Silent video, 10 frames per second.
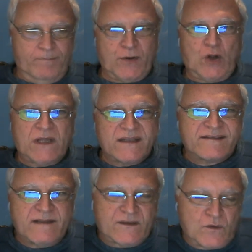products
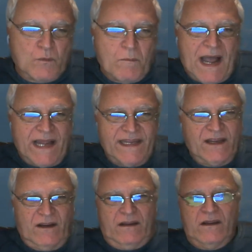that you buy
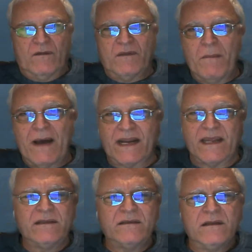on the
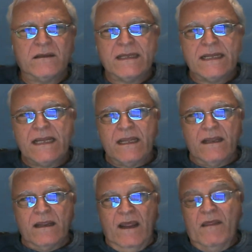market.
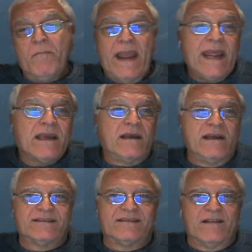And the make
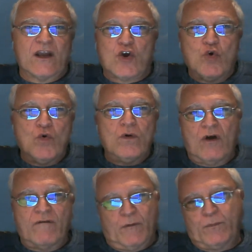is the glue
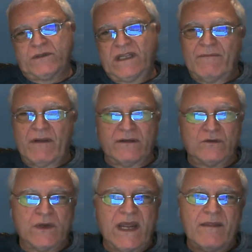for putting everything
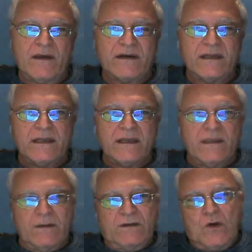together.
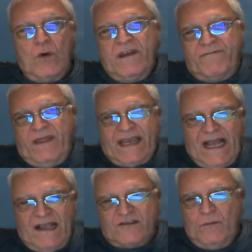So if the
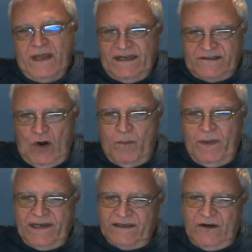customer is
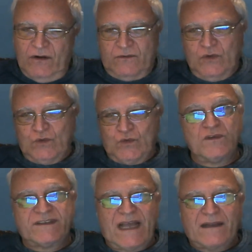open to
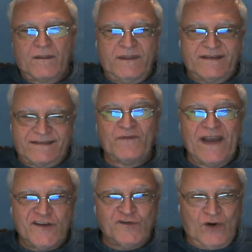start this
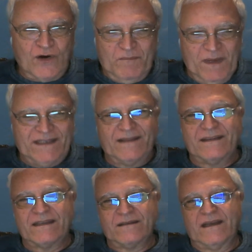adventure in building
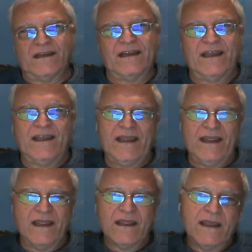
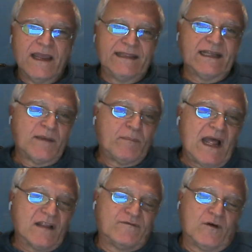a data
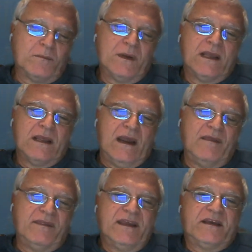platform, I
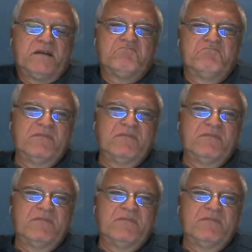think